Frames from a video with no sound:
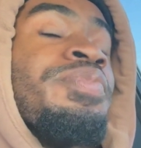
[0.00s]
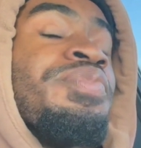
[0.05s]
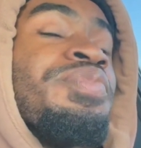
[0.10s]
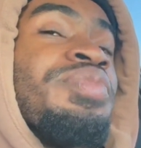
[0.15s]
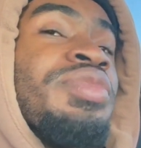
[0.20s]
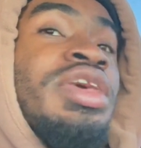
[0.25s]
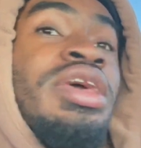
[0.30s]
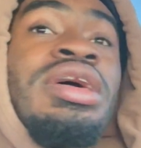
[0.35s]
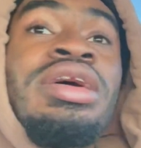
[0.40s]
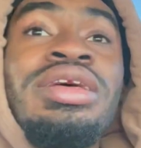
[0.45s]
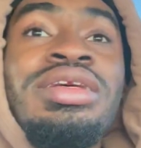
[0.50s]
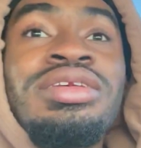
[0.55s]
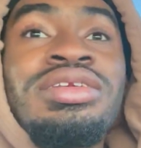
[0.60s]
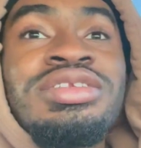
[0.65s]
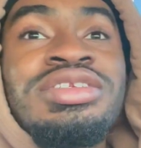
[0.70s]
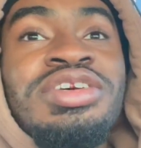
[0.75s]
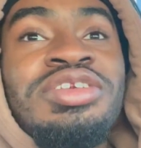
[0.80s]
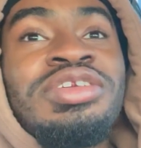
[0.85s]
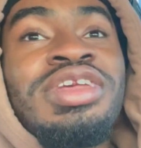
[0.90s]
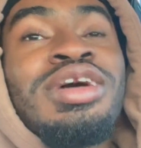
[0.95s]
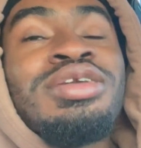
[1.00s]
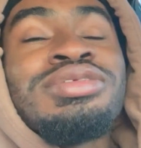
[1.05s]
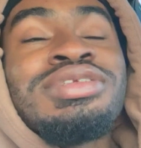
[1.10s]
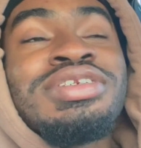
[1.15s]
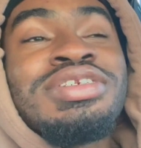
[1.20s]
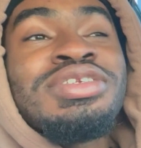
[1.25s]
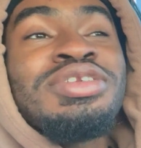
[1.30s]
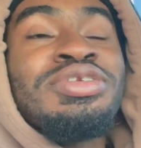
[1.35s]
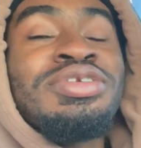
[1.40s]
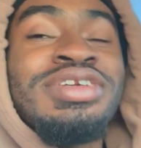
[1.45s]
yeah, so that was a
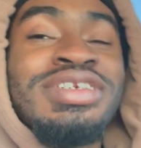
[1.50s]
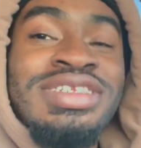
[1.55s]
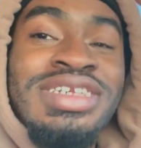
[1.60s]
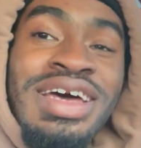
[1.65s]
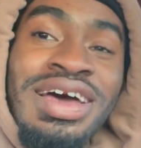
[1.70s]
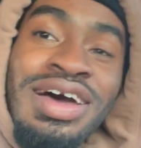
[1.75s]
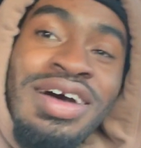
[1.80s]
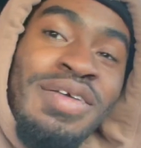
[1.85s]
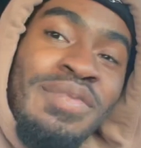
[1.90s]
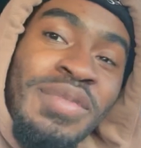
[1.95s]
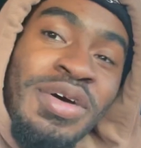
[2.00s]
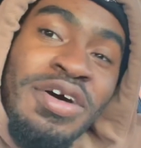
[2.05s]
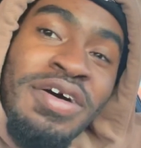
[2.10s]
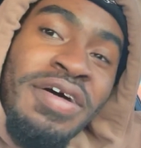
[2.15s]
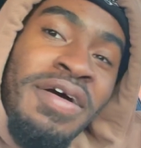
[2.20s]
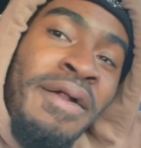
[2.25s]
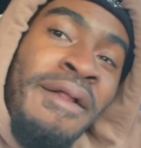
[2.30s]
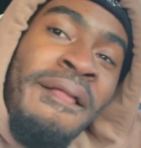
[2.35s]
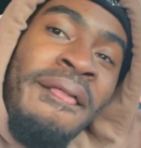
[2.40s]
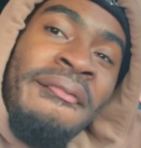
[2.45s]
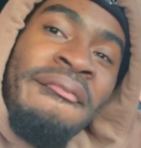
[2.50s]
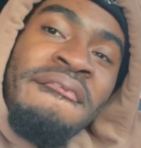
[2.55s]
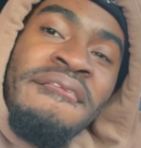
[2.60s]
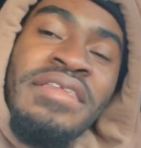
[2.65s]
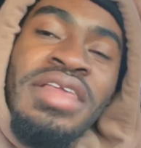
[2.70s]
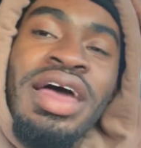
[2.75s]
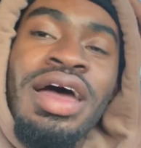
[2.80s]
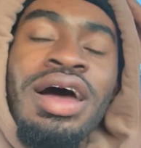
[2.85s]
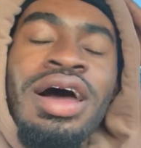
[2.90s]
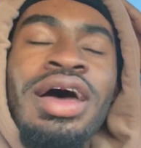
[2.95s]
story time on
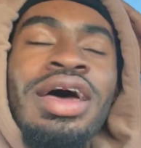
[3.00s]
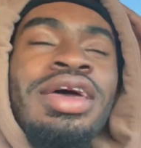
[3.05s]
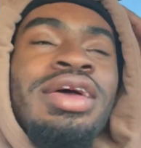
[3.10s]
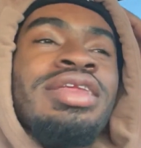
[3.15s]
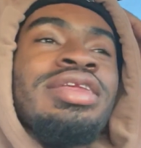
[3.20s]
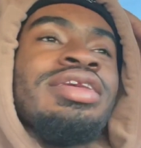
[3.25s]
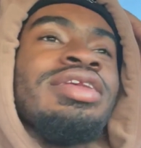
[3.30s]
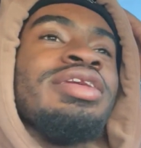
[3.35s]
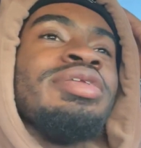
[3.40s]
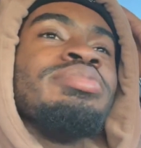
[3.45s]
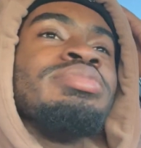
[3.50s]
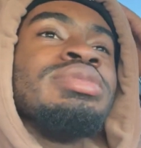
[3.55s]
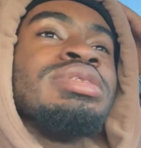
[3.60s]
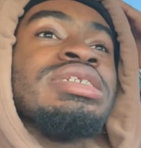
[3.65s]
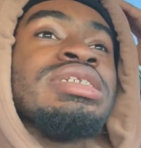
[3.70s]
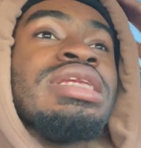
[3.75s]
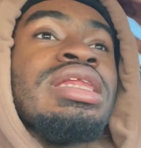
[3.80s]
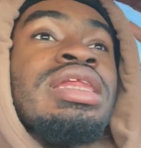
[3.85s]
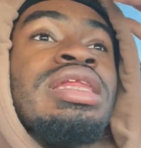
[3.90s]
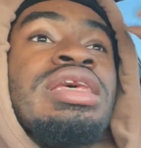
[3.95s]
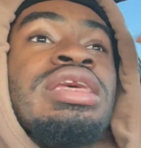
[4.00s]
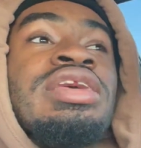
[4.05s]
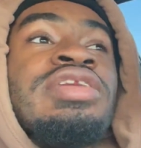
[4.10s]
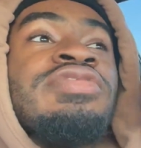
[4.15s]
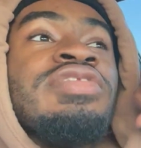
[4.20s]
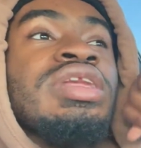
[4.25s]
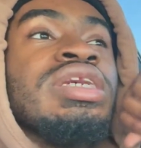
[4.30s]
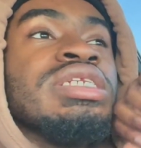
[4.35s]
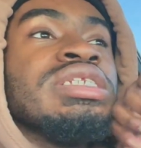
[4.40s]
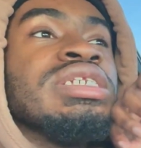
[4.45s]
how I ended up just
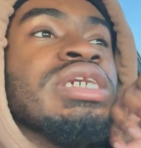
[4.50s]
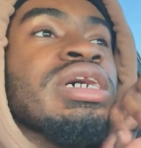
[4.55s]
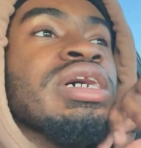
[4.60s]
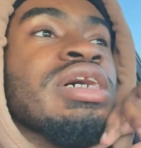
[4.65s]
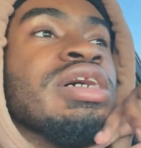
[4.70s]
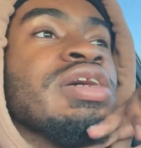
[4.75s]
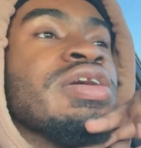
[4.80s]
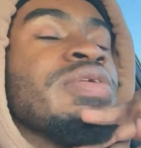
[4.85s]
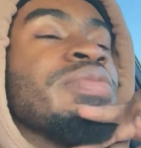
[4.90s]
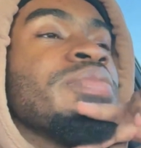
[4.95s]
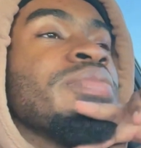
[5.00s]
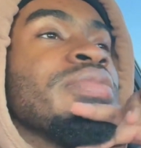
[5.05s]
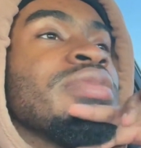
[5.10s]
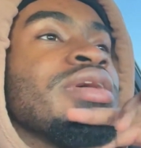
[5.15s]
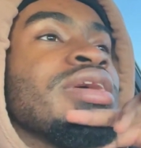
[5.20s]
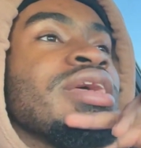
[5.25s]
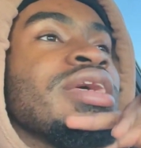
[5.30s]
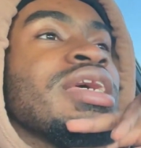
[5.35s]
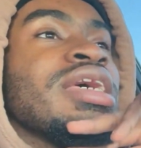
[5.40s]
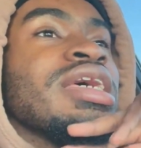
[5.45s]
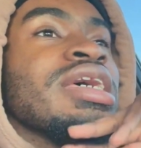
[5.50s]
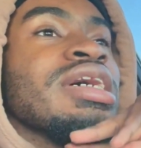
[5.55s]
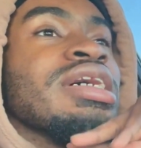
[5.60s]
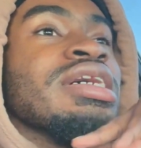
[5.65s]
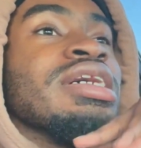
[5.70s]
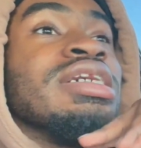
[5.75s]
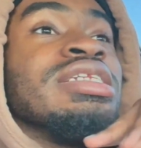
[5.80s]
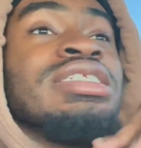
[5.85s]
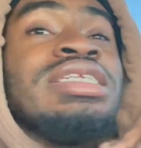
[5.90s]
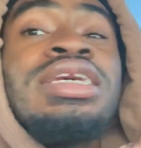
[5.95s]
leaving a job,
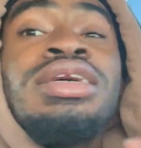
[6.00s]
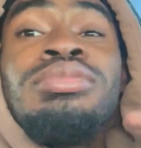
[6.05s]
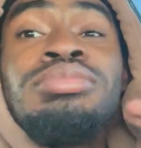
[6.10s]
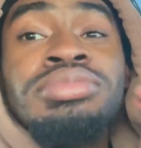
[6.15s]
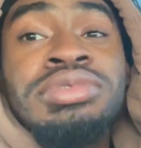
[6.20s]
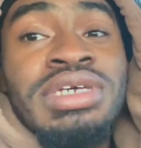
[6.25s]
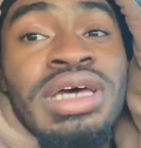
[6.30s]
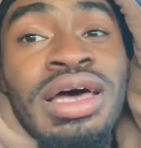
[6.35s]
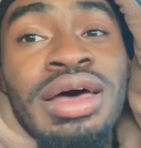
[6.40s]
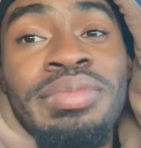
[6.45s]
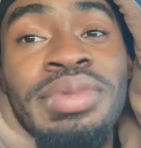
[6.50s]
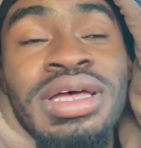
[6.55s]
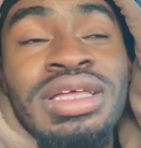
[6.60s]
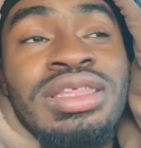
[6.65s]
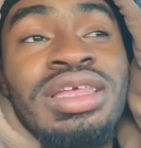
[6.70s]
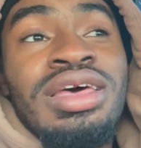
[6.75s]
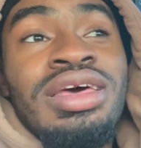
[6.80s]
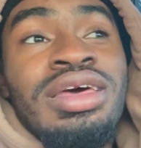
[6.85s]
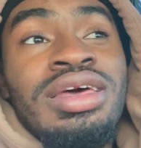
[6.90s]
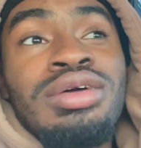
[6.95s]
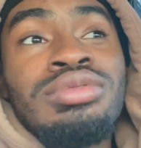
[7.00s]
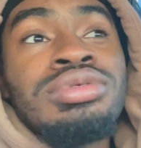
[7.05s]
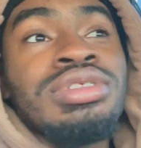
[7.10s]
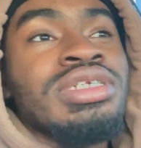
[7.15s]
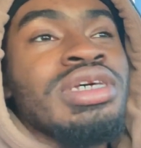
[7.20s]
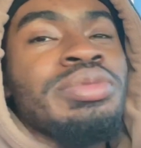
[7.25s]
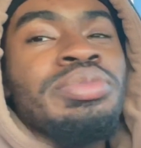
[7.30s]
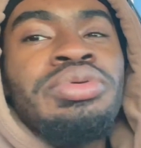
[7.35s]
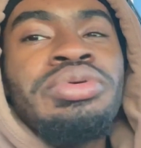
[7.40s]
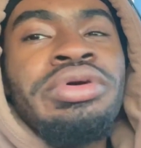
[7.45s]
a temp job at that. It was
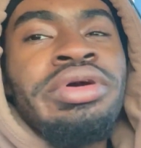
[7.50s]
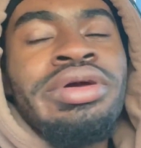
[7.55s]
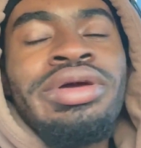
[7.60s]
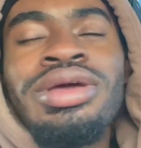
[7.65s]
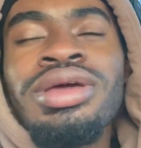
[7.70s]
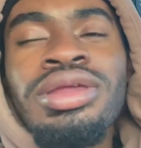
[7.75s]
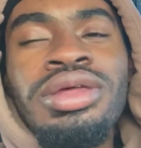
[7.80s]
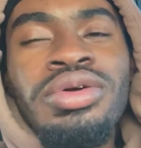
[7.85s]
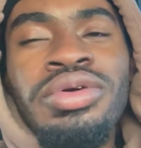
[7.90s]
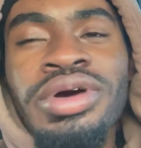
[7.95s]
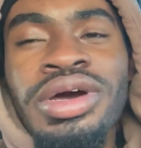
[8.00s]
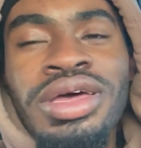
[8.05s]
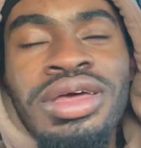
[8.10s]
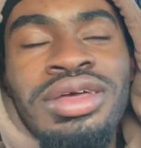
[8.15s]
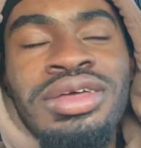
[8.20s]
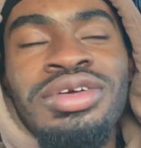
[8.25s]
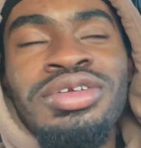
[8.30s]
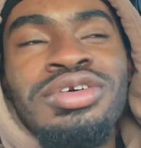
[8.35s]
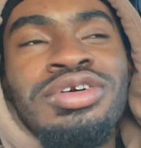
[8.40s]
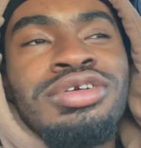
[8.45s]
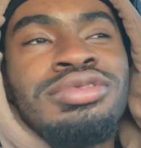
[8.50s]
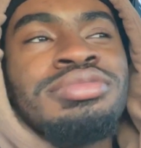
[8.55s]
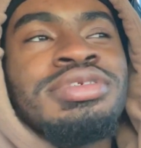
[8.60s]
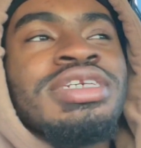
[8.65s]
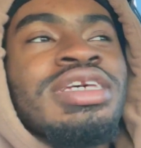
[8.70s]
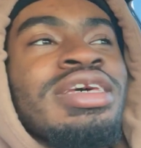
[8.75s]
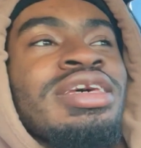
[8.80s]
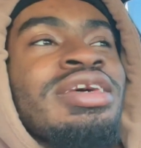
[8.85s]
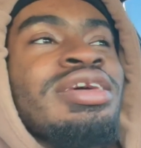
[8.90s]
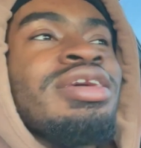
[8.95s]
temporary anyway, you know what I'm
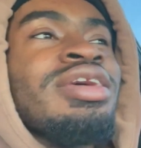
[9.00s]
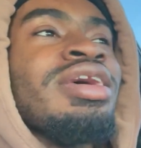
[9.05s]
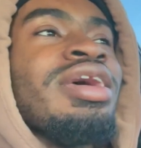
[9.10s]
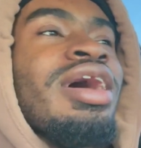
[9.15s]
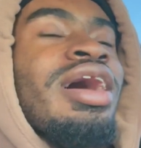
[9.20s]
saying?